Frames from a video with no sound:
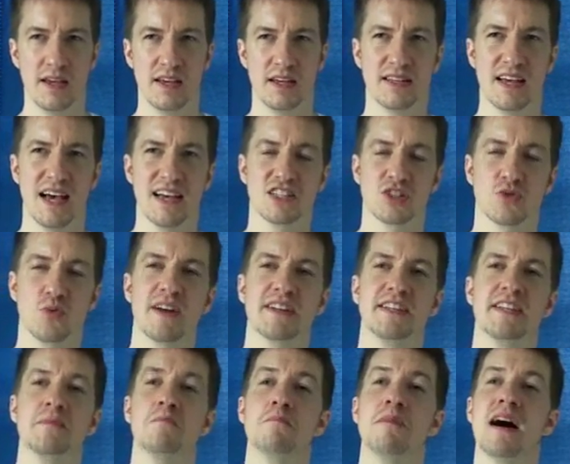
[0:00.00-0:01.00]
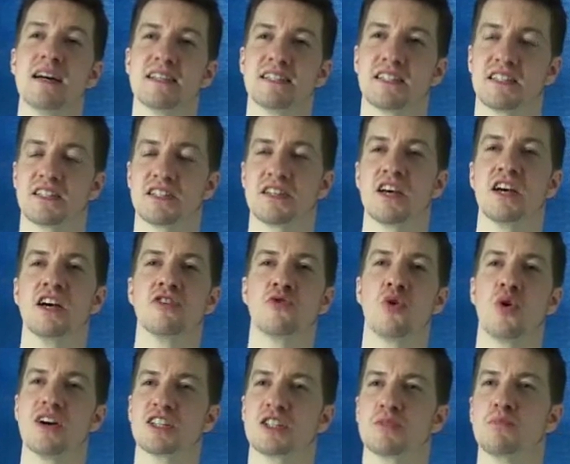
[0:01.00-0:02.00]
He does what he must,
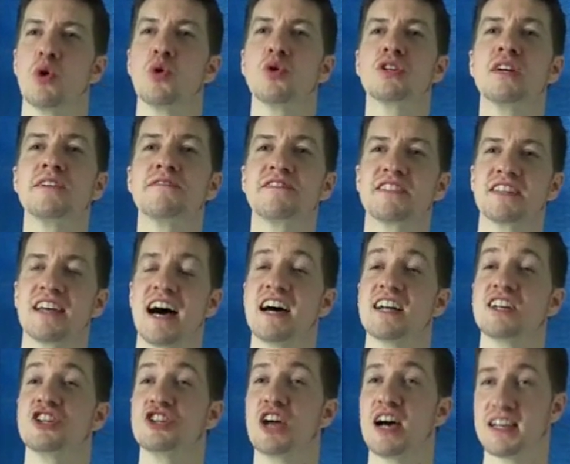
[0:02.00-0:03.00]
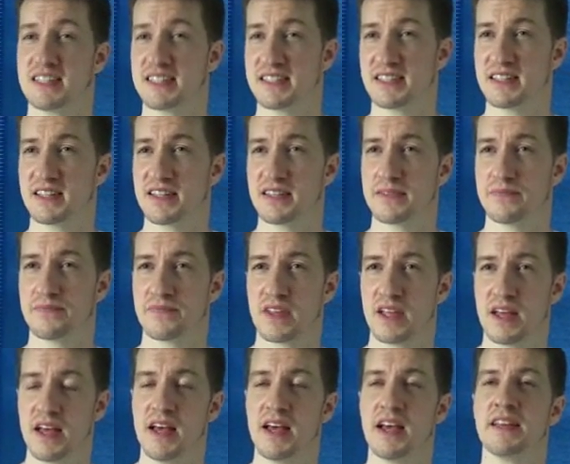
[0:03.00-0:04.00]
for his motives are just.
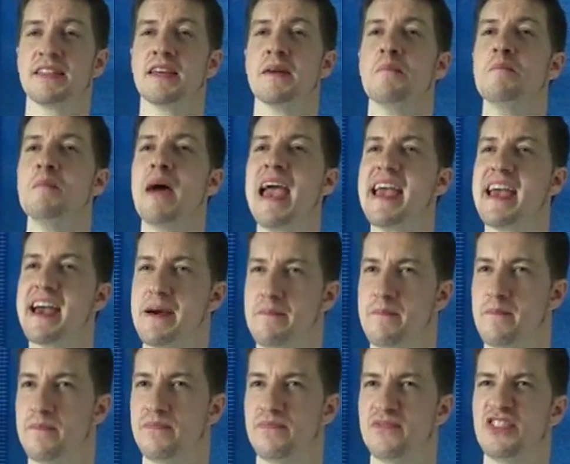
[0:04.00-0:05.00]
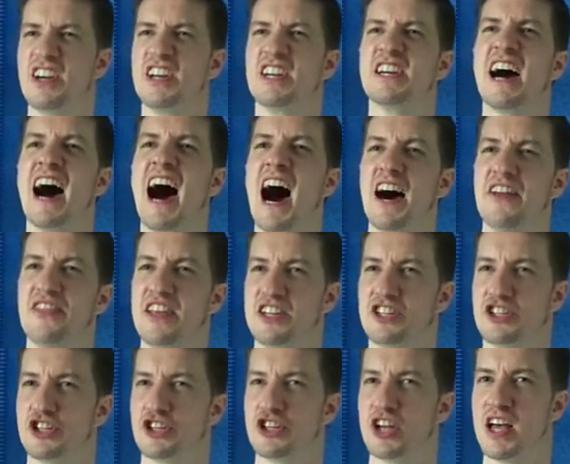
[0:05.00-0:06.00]
The mayhem, the
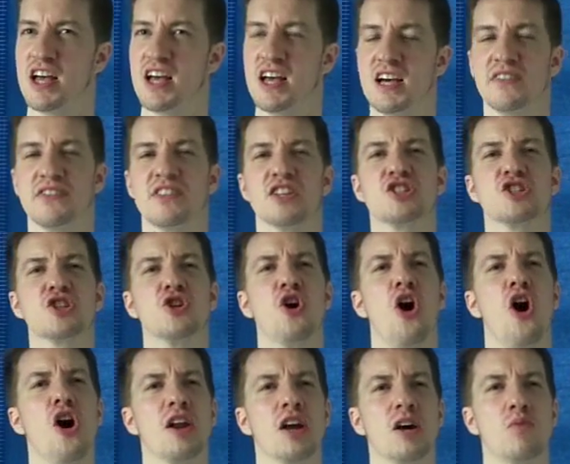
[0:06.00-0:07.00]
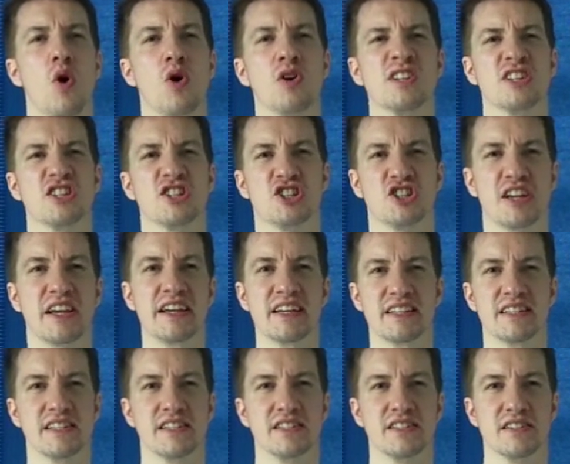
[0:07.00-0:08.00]
carnage, the slaughter won't
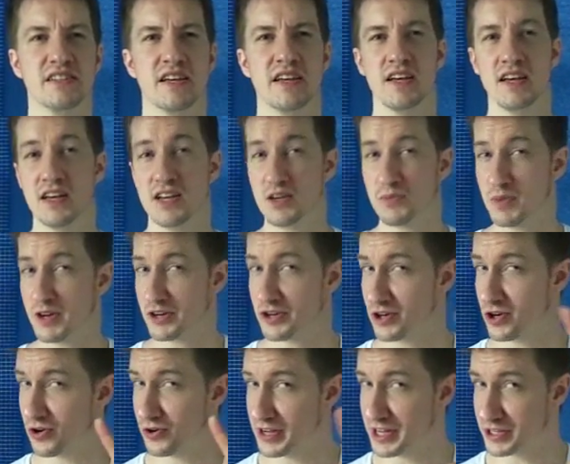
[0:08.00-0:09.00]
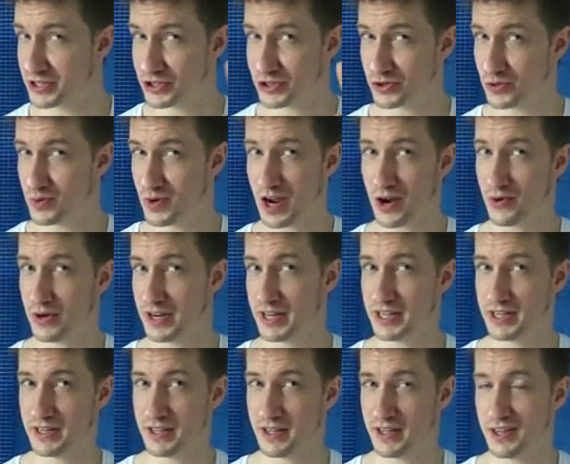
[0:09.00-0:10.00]
cease. But no need to
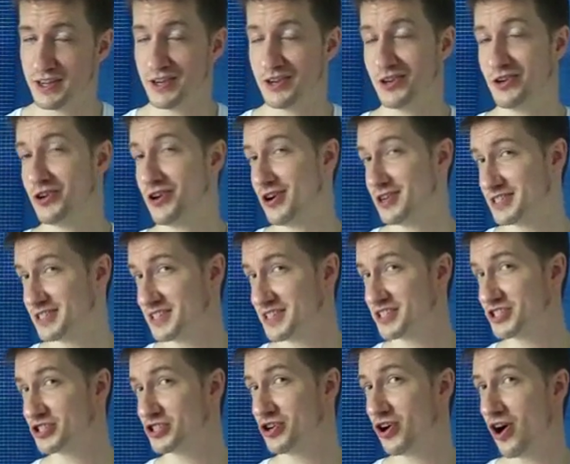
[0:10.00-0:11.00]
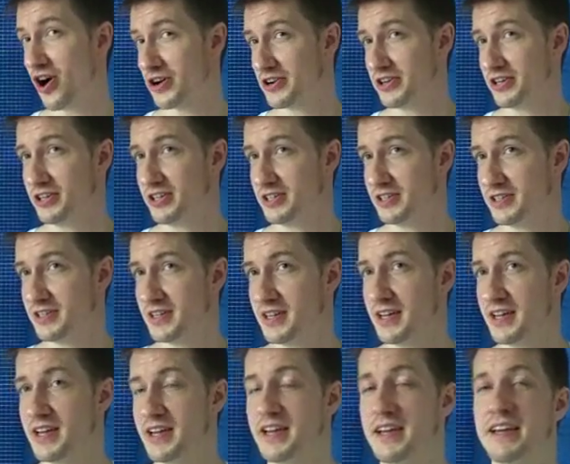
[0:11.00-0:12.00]
worry, God's in his corner.
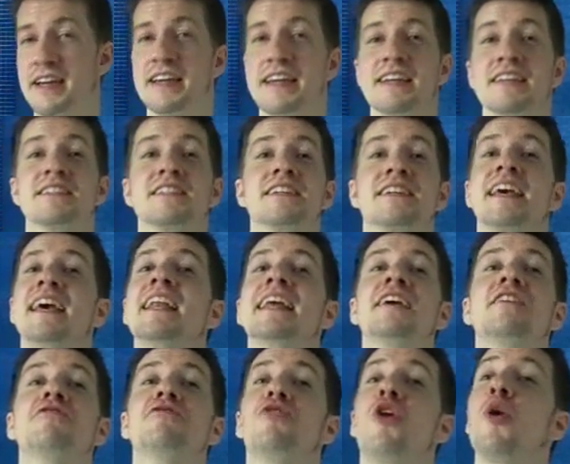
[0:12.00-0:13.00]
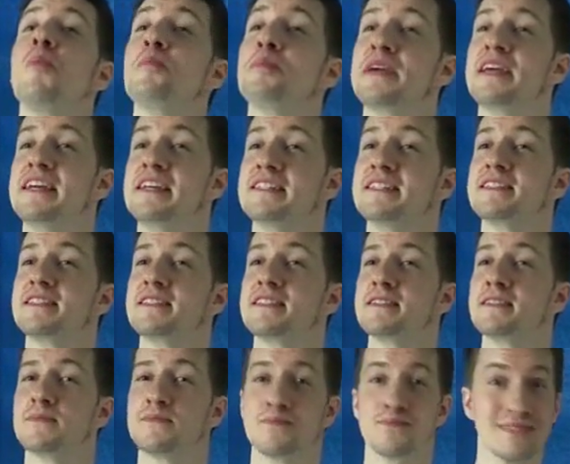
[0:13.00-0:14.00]
He's killing for
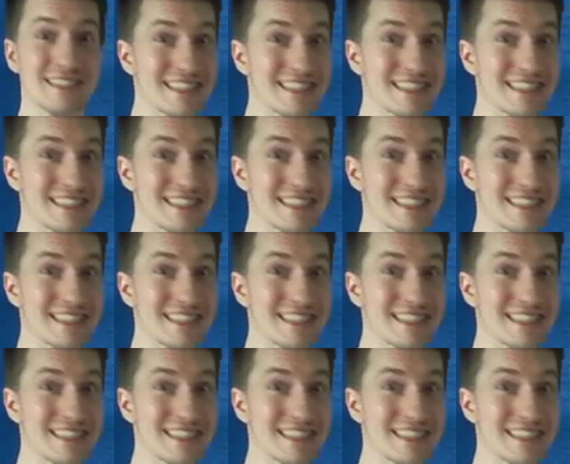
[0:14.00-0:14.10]
peace.